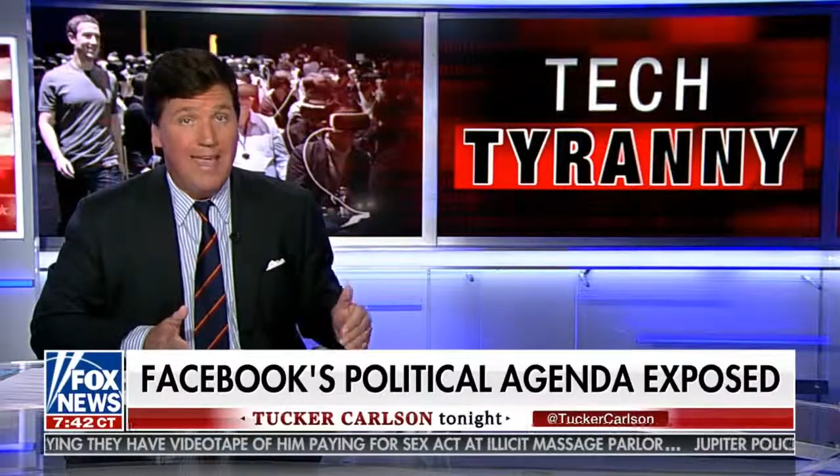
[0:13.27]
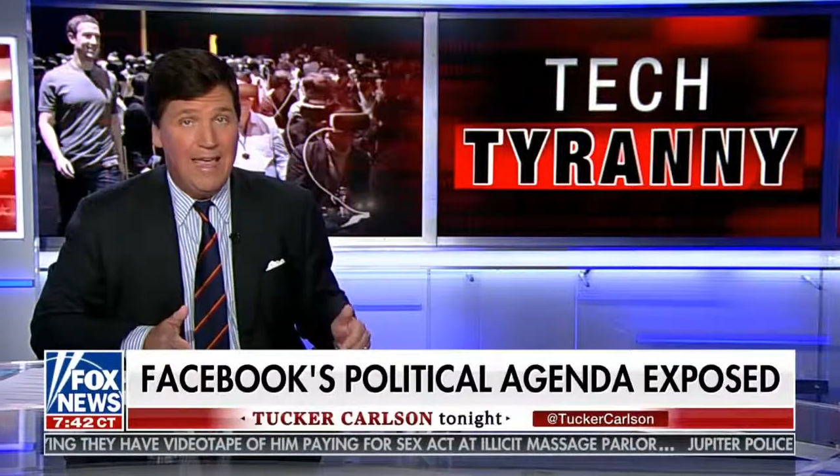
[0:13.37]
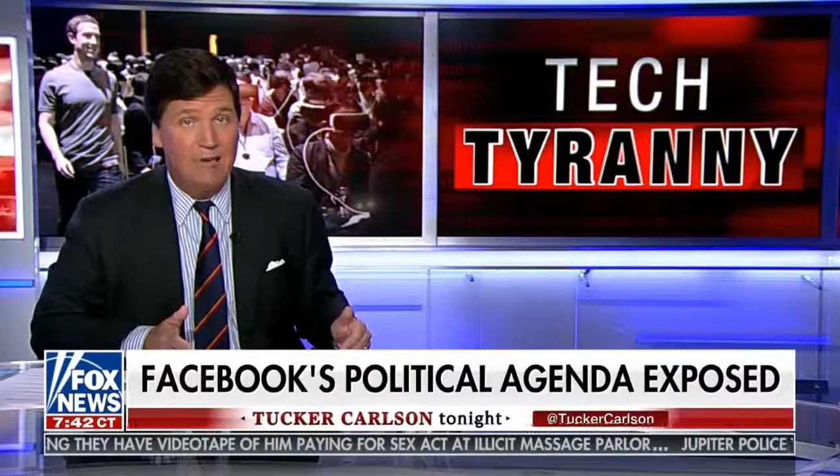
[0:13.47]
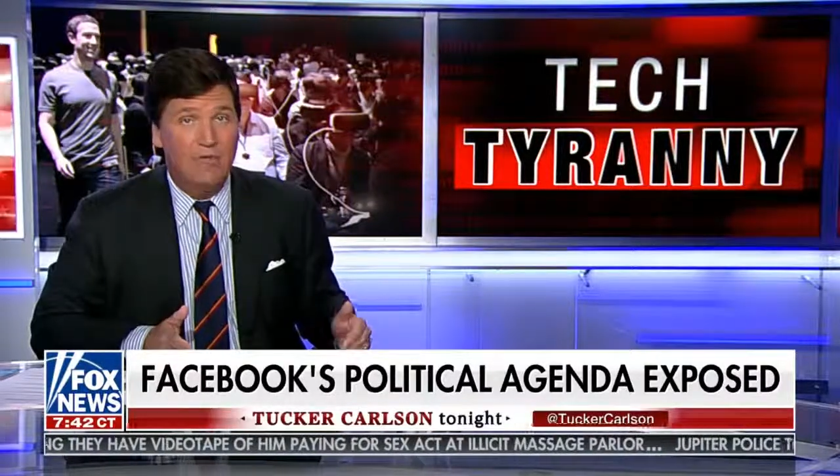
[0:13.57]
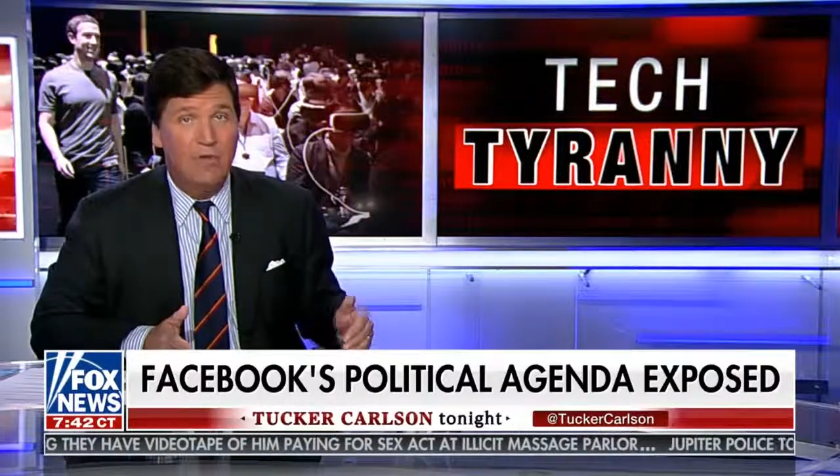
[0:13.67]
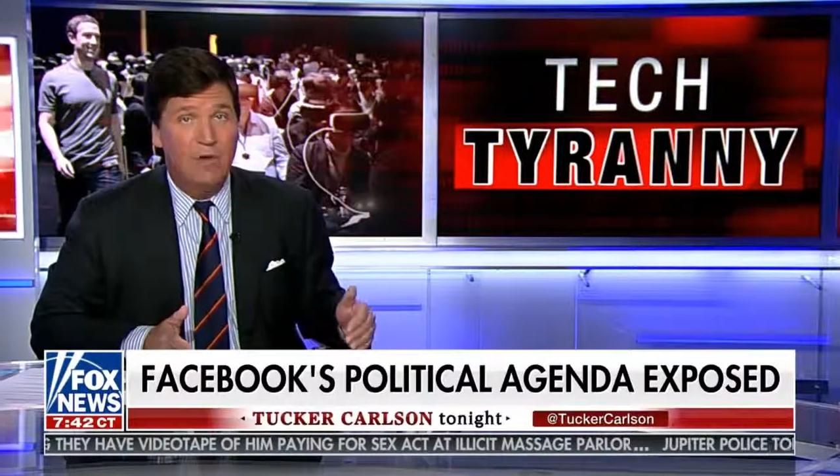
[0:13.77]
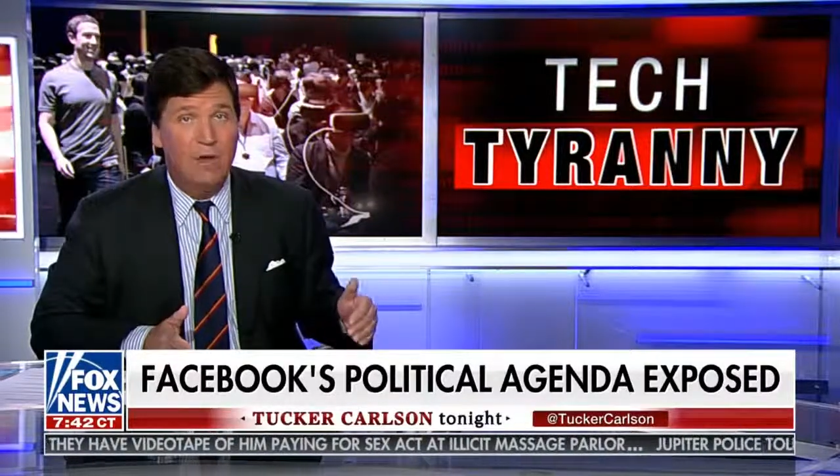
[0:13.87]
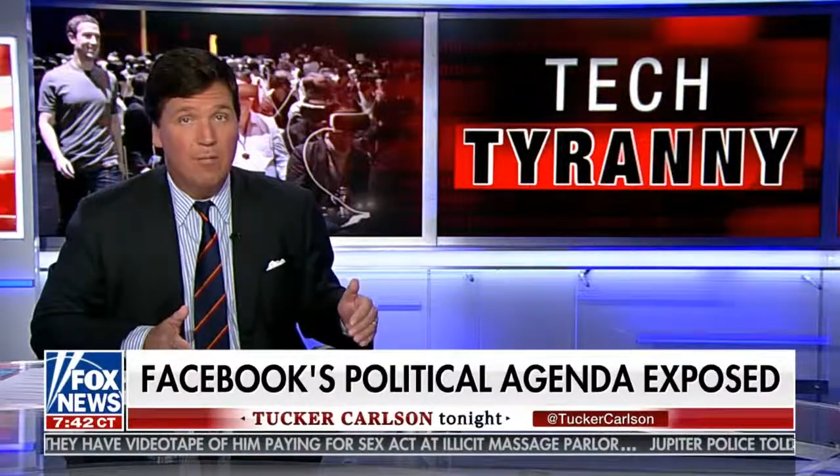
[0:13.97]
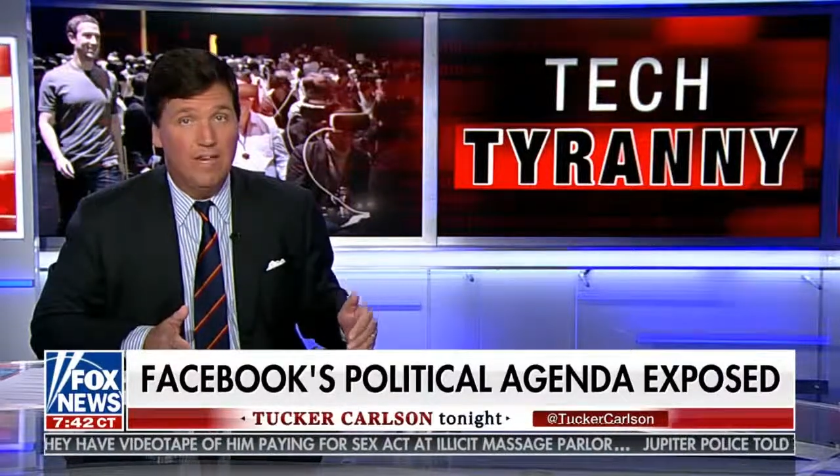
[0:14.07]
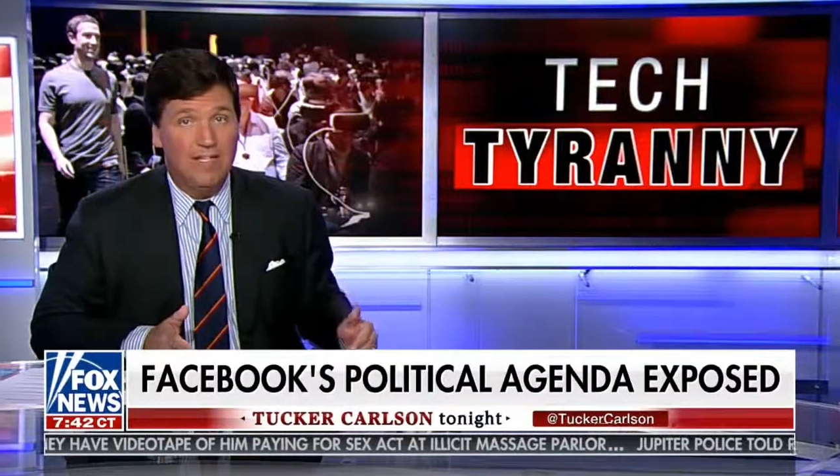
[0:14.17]

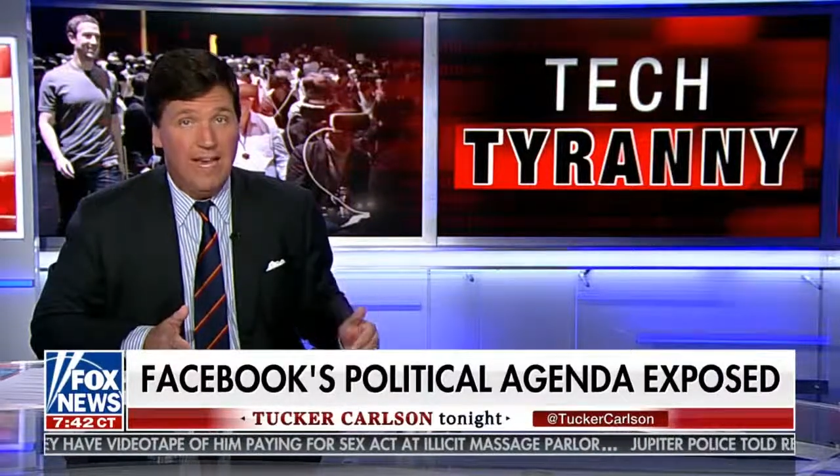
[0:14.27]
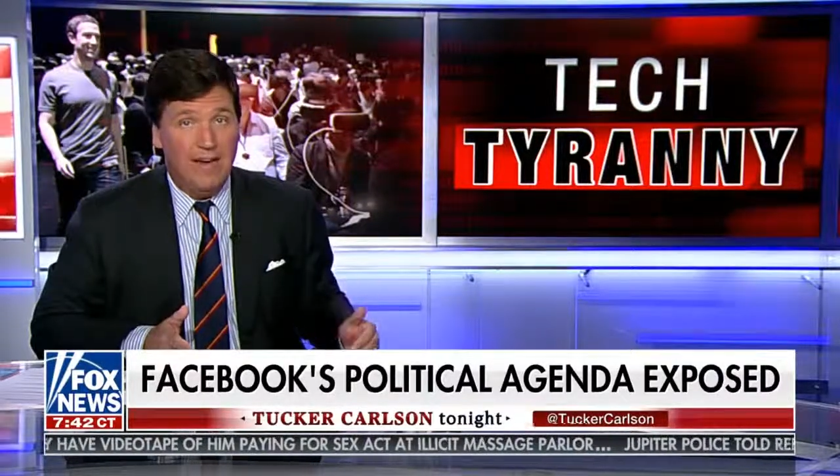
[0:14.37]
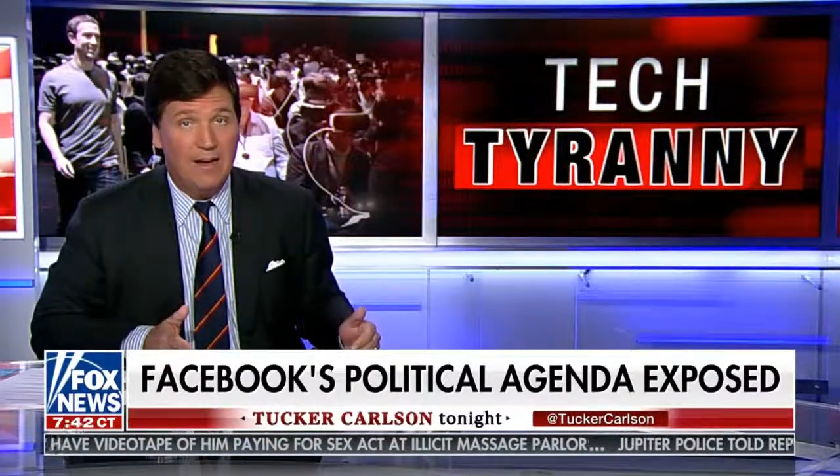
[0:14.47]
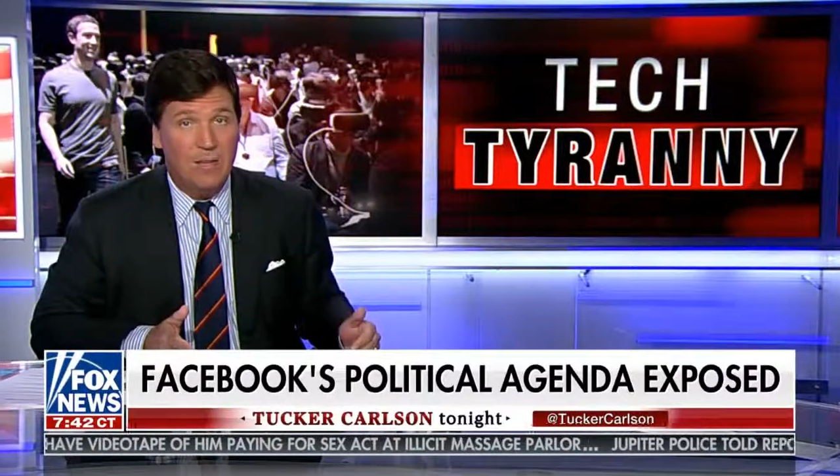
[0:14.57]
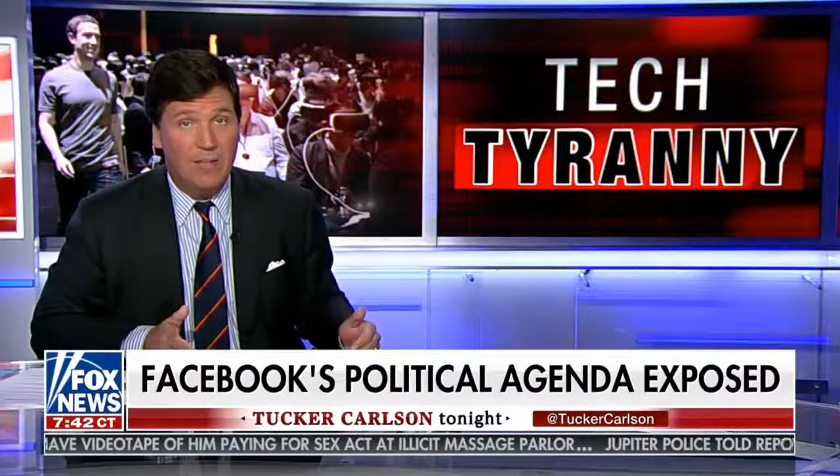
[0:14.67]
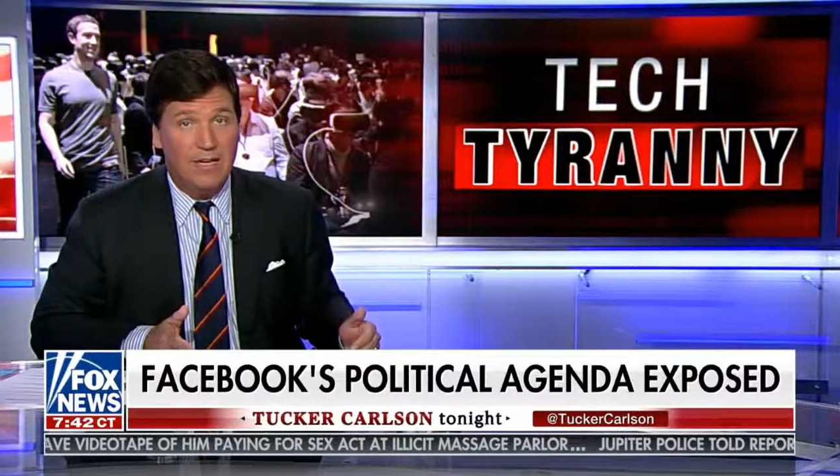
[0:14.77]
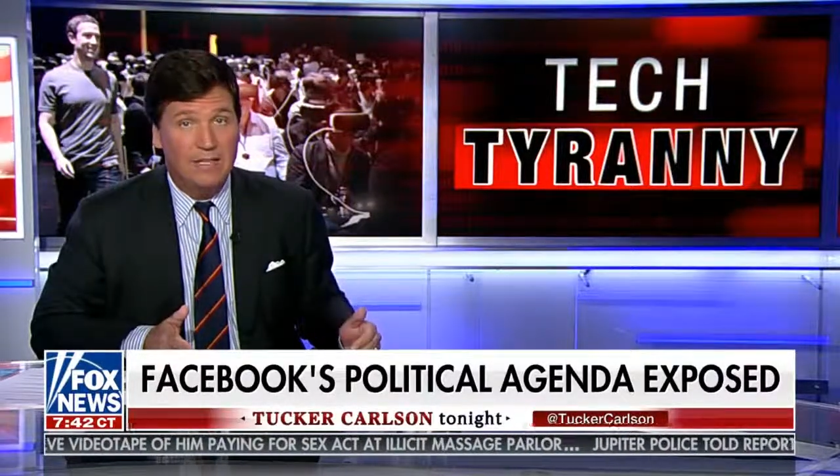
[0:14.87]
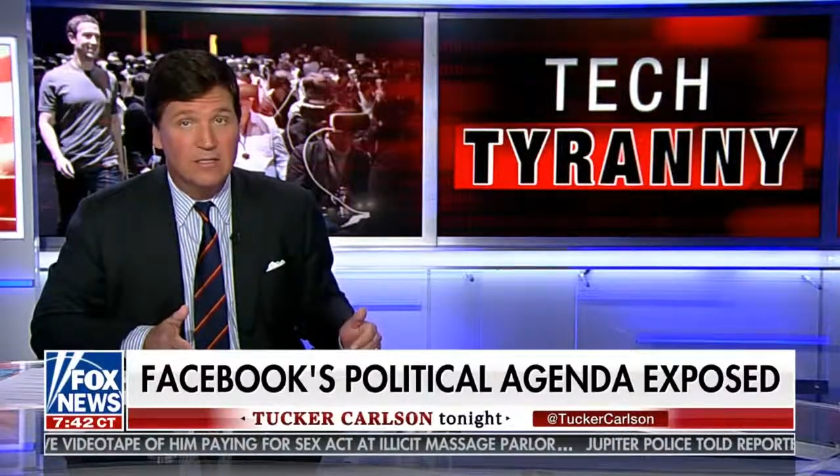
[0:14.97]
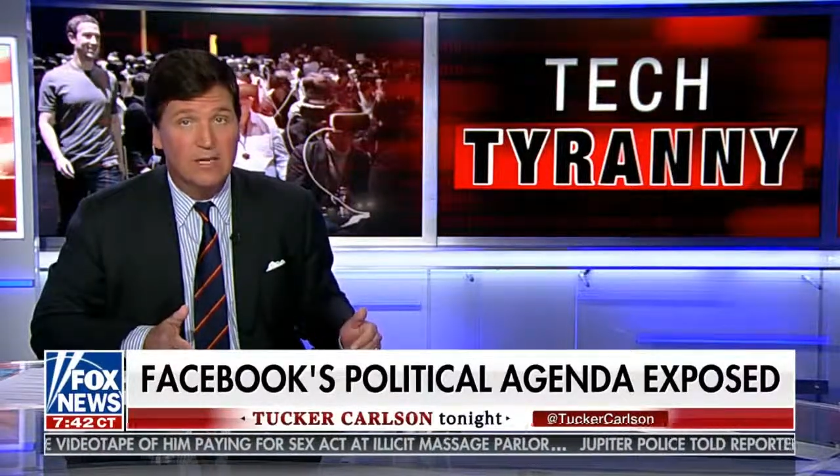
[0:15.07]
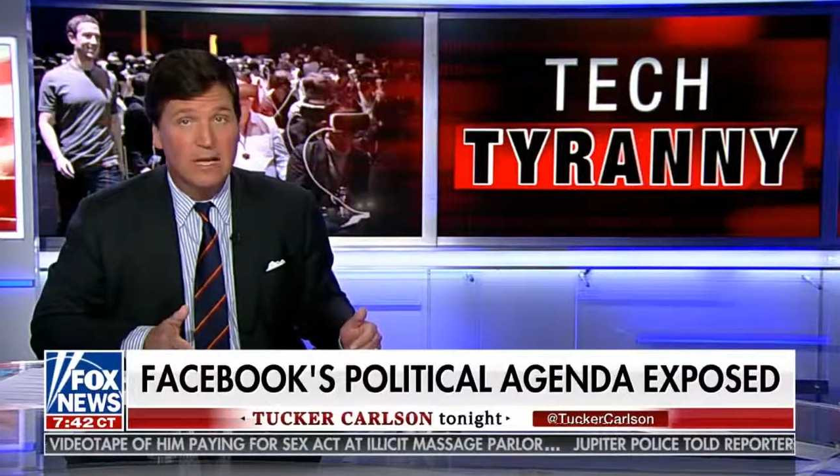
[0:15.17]
handful of big tech
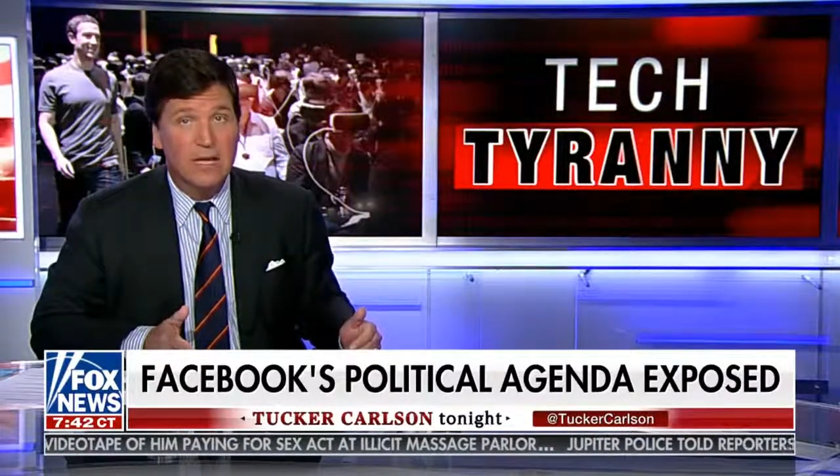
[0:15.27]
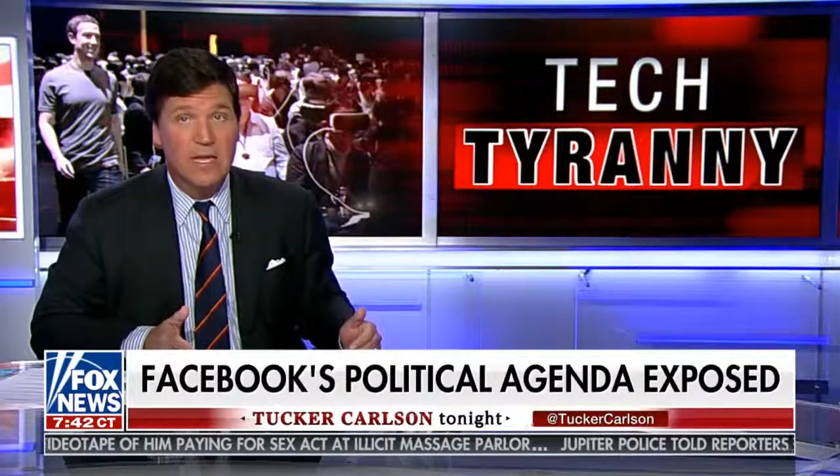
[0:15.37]
companies.